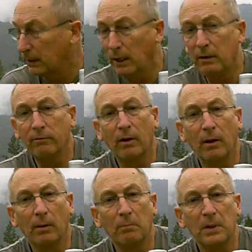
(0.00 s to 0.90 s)
kind of
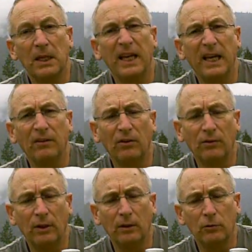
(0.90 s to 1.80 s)
enhances
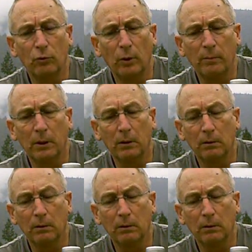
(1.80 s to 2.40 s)
the enjoyment.